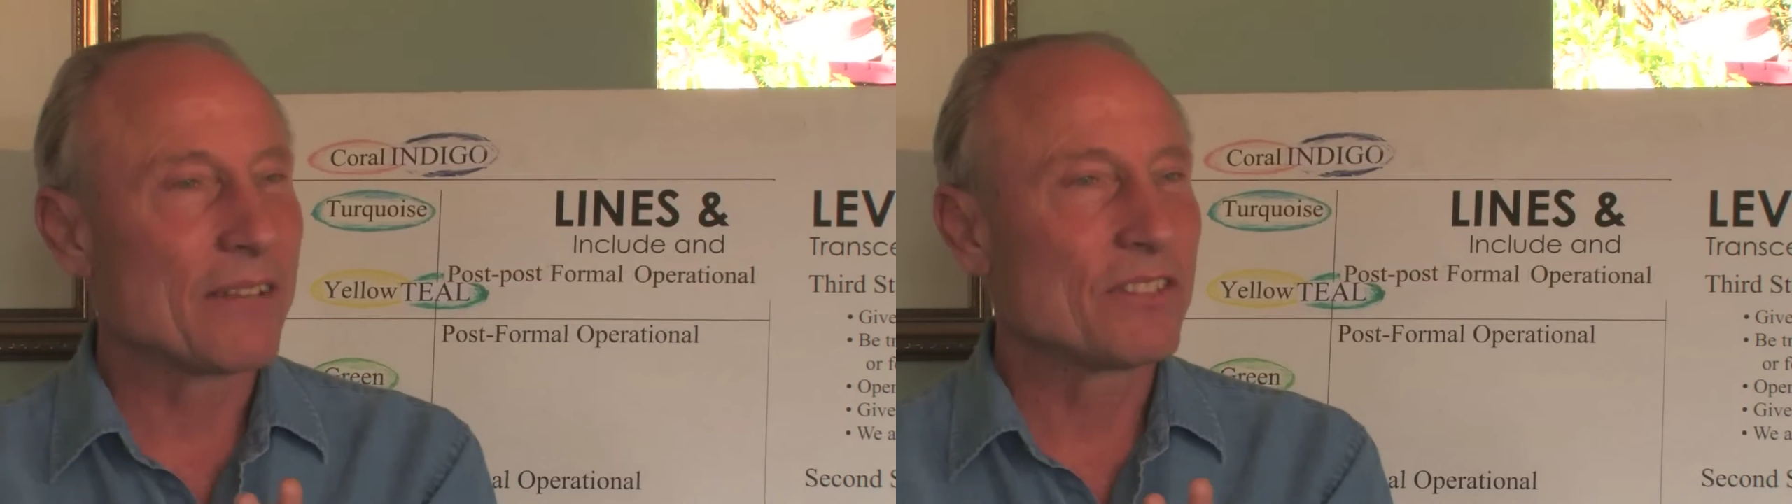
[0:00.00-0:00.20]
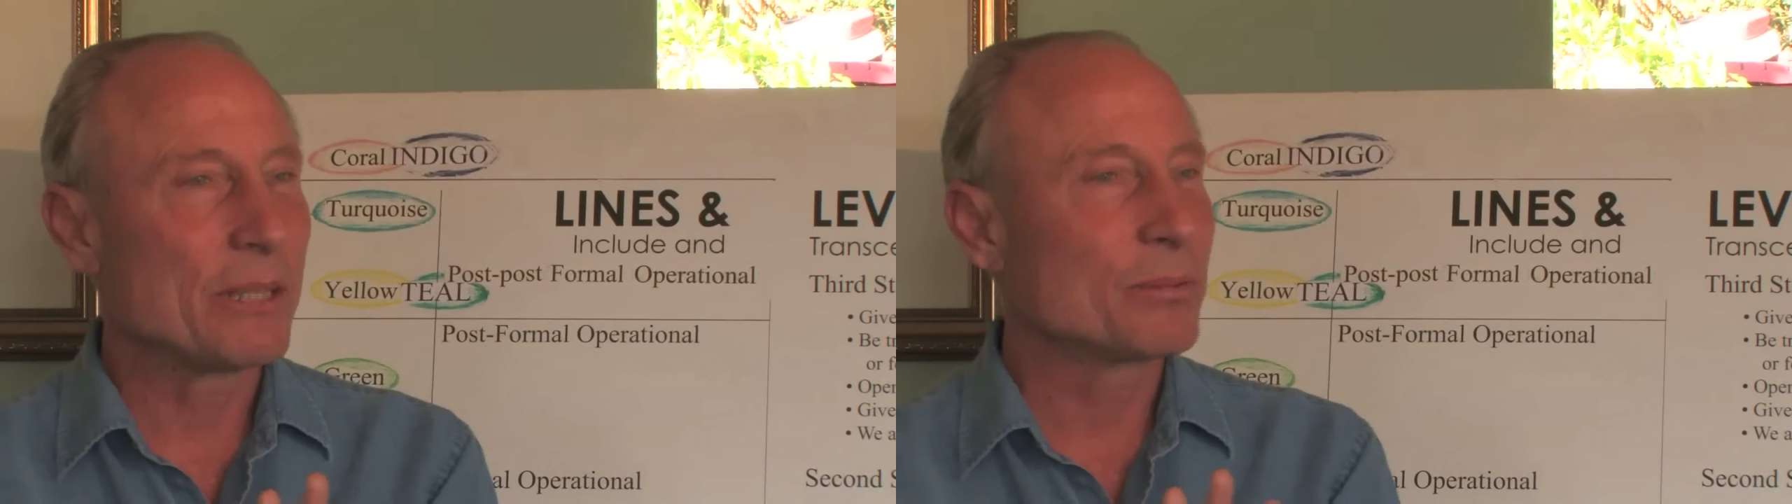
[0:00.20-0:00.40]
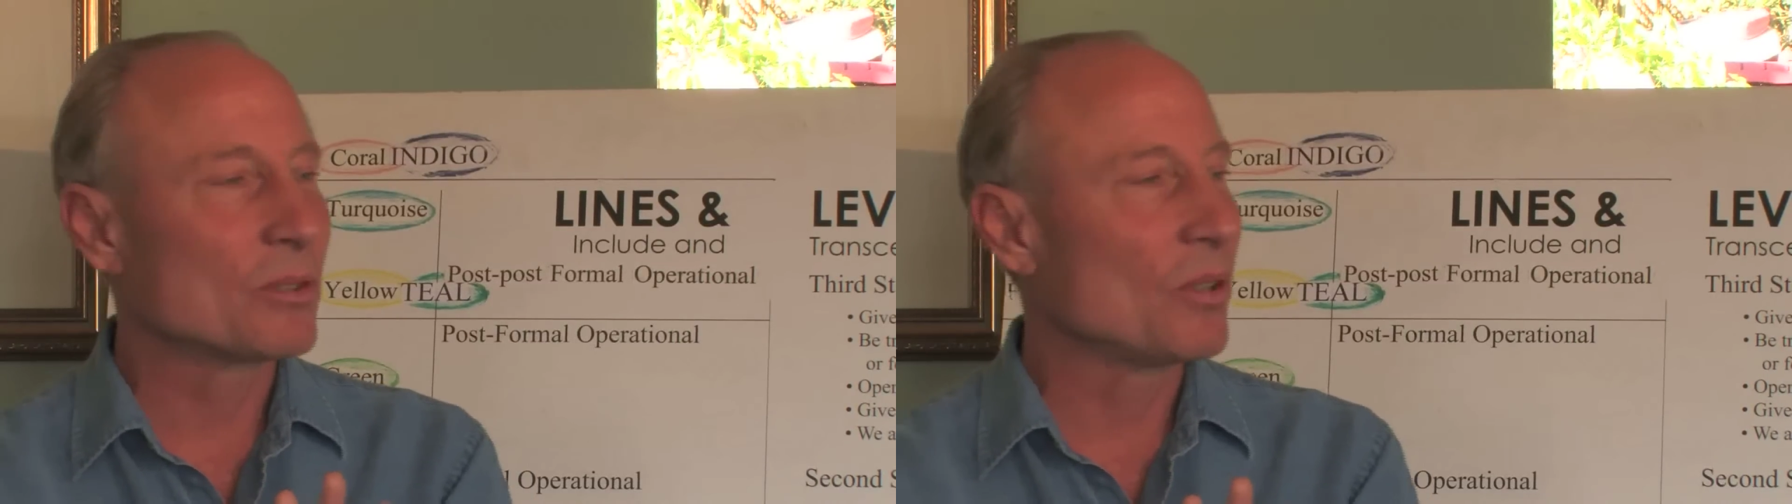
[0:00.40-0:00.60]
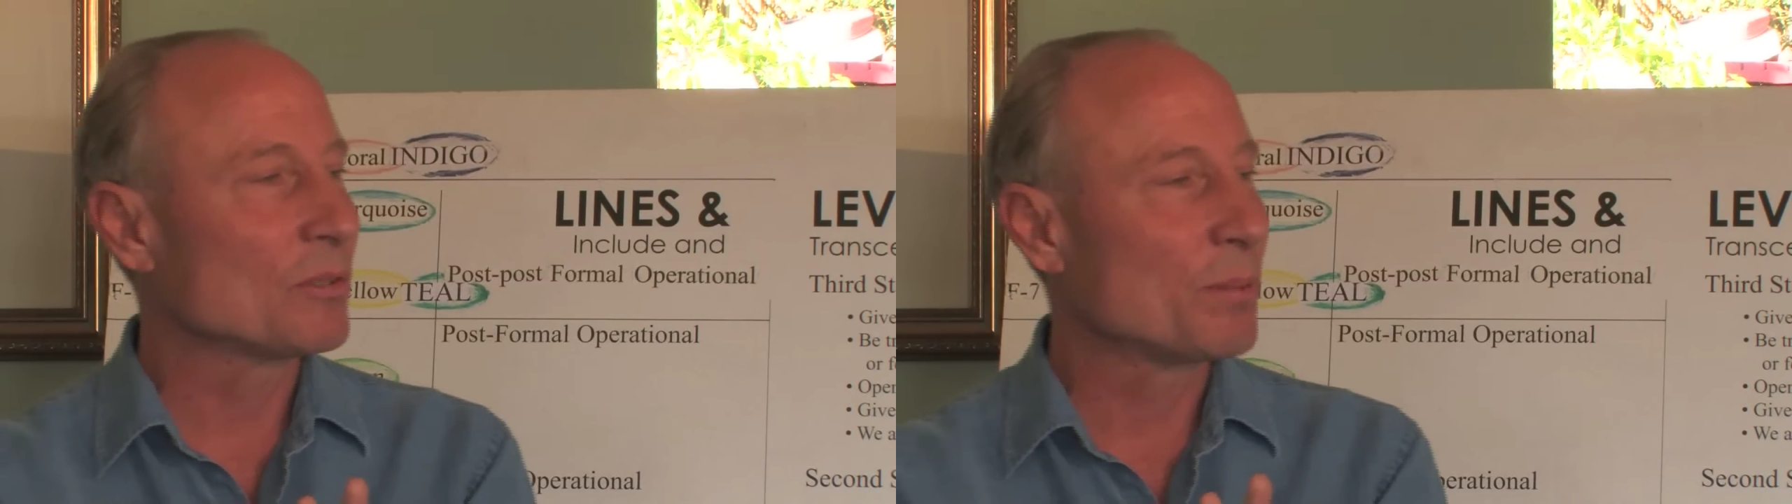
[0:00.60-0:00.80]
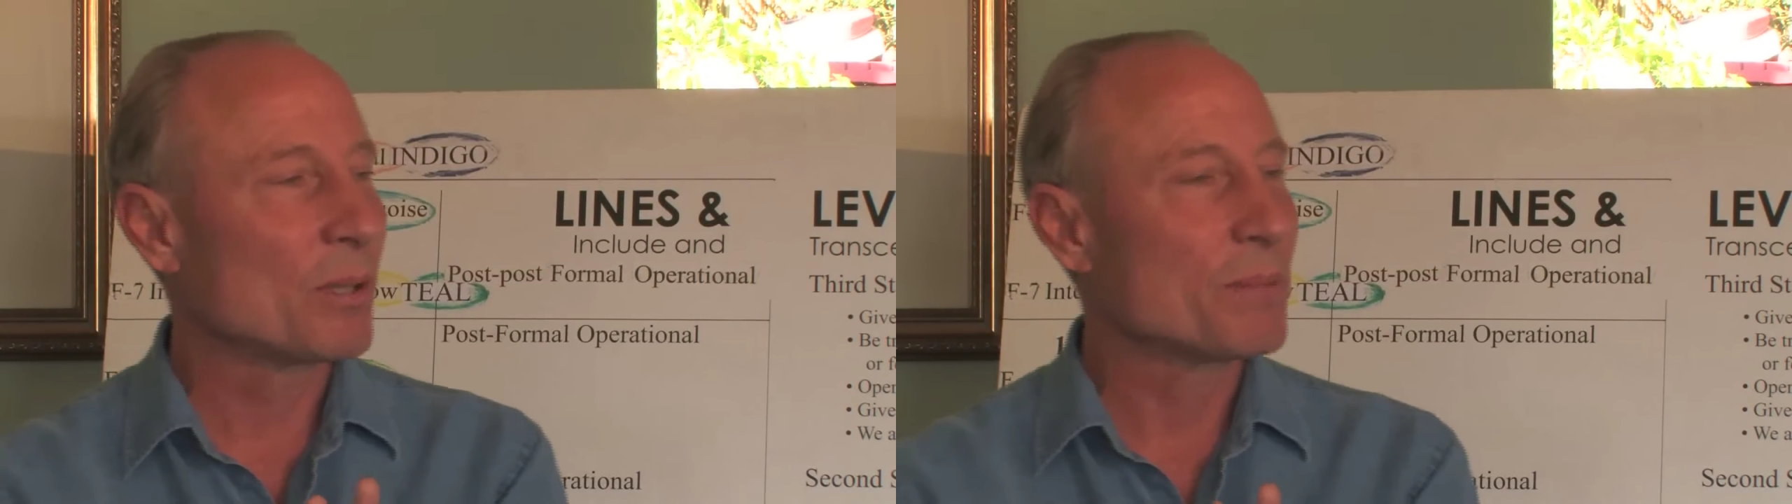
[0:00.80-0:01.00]
have deep
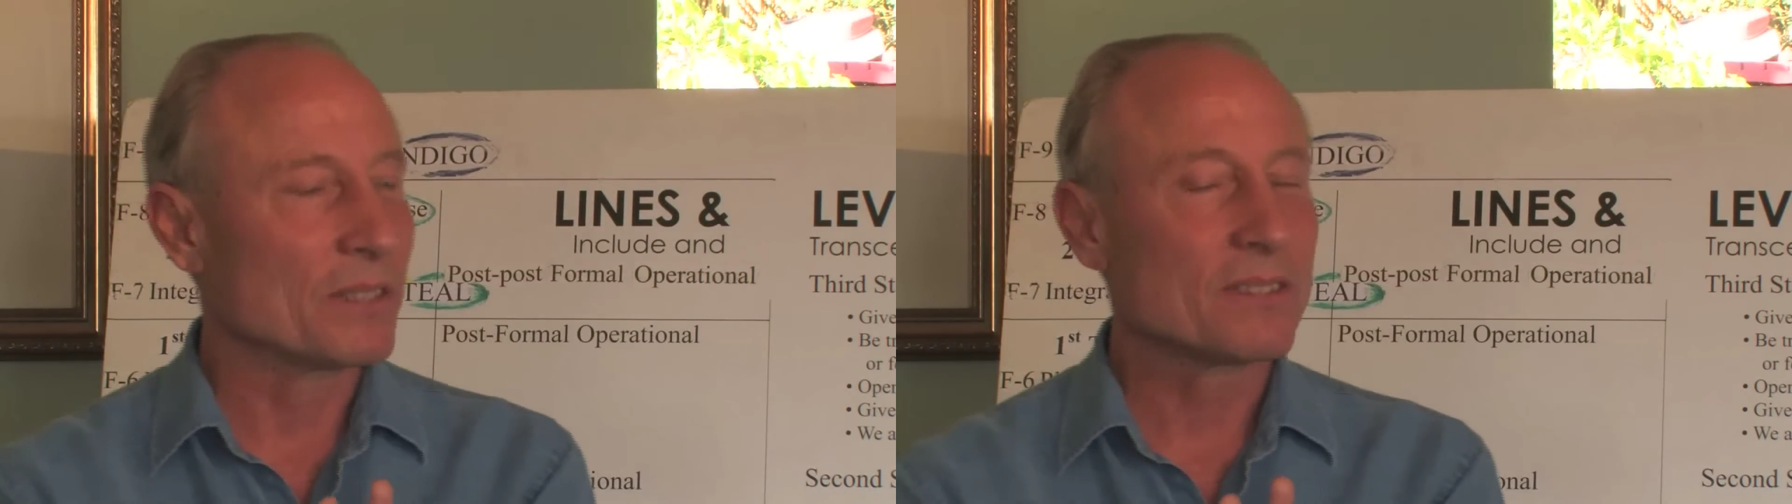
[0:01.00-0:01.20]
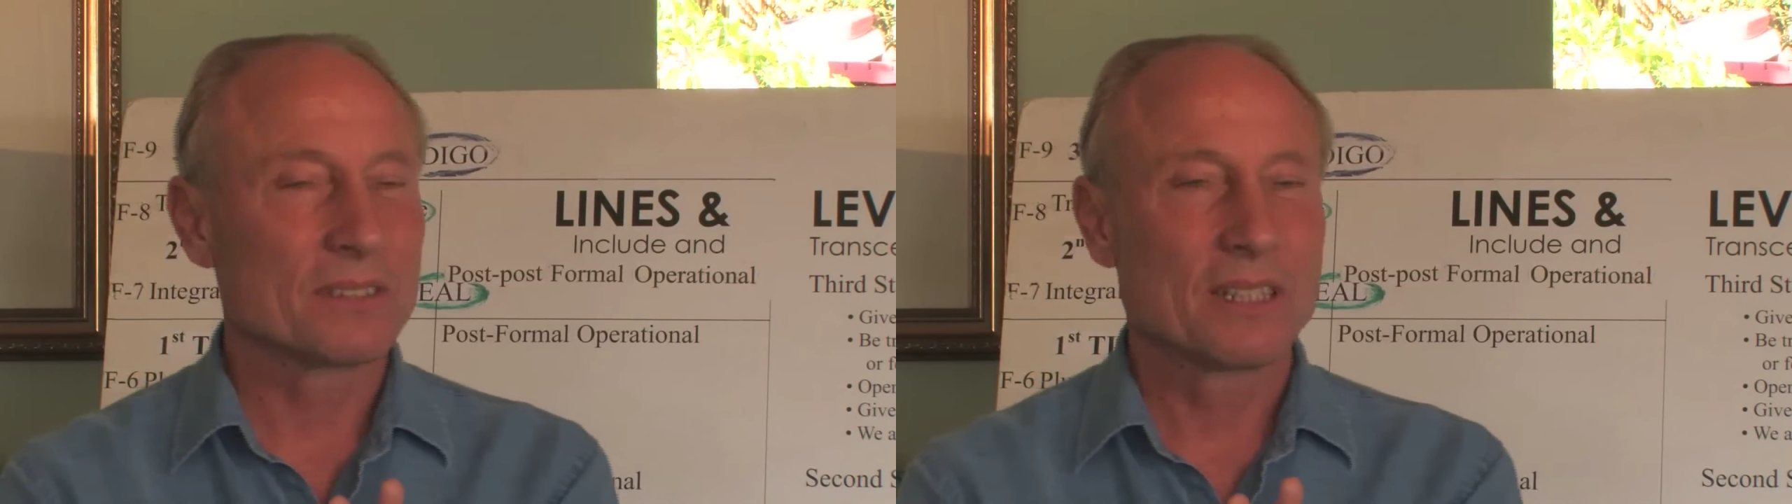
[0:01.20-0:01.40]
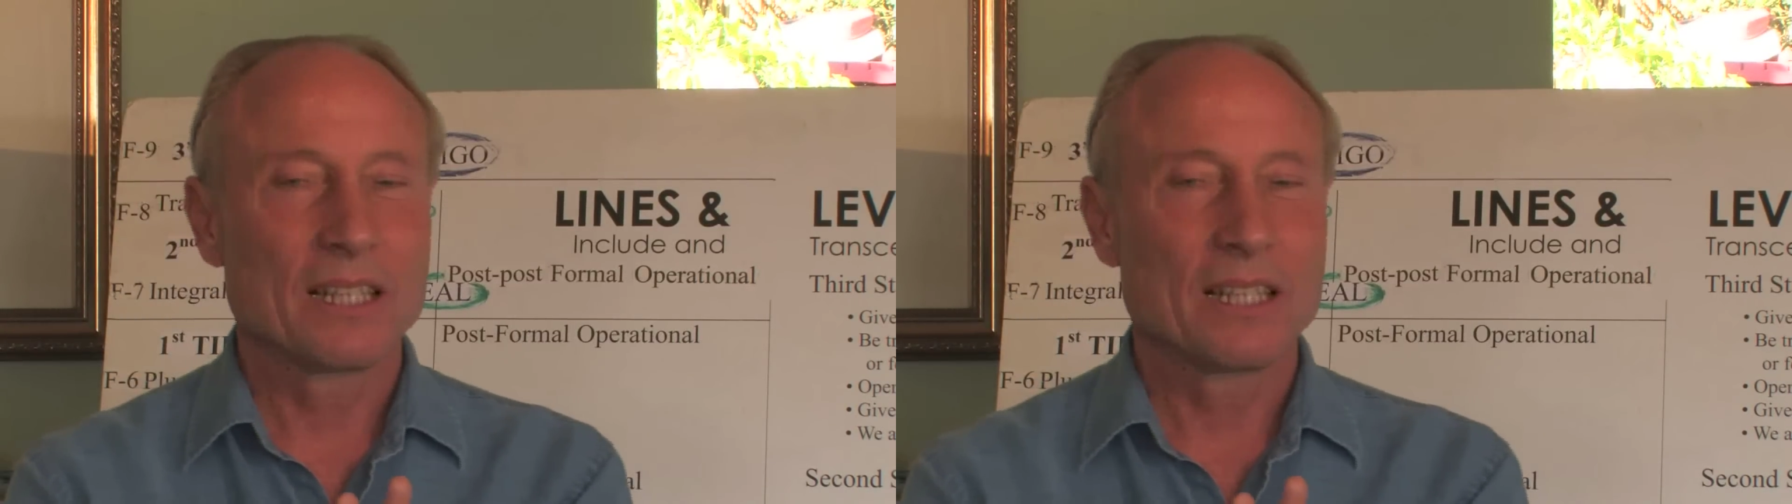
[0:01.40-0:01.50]
soul's purpose?